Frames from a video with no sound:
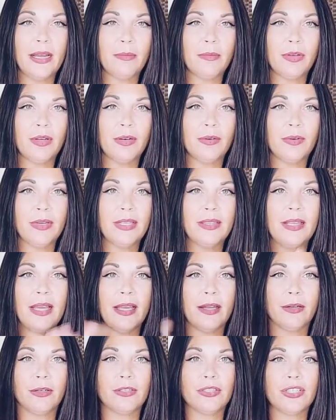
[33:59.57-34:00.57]
I'm going to read the
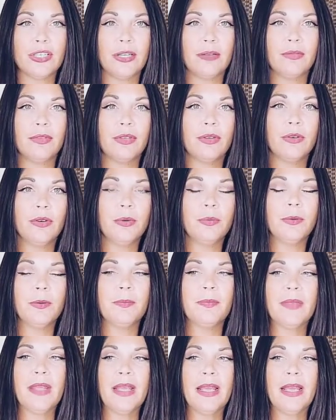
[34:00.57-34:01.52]
energy of the group.